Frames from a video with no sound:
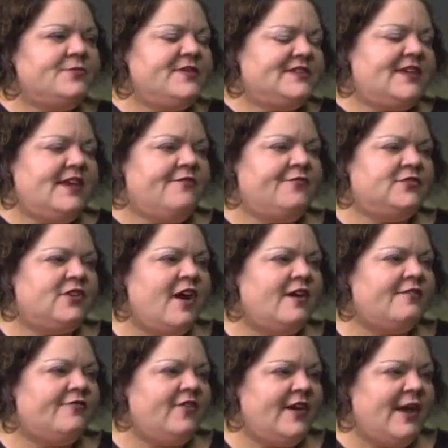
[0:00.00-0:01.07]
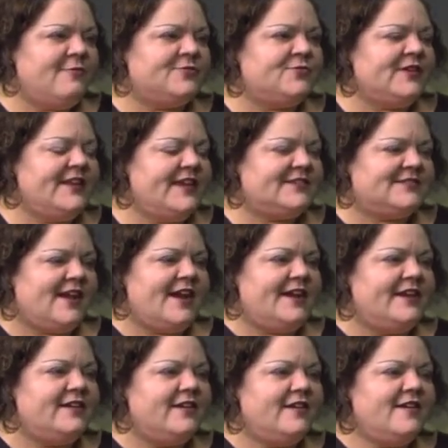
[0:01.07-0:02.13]
Louisiana photographer, and I was really
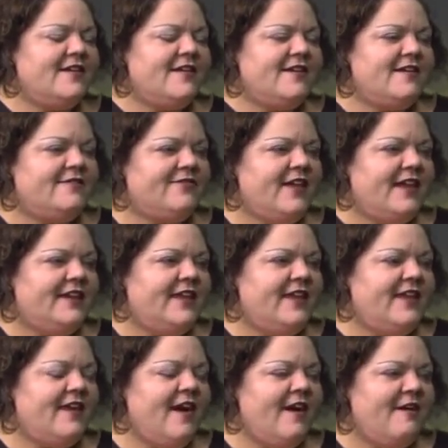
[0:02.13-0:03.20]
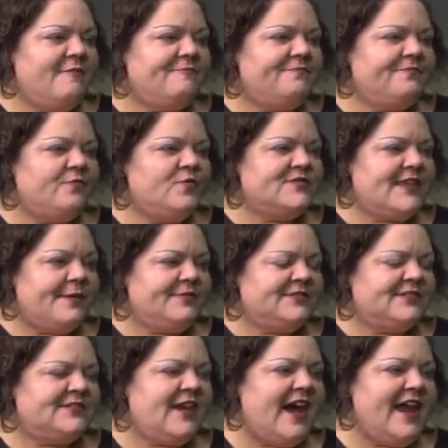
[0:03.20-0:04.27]
excited that he was able
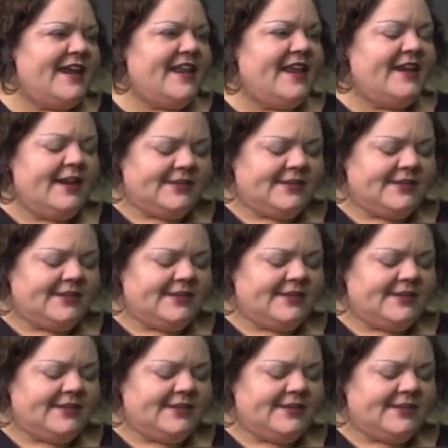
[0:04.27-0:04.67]
to tie it in.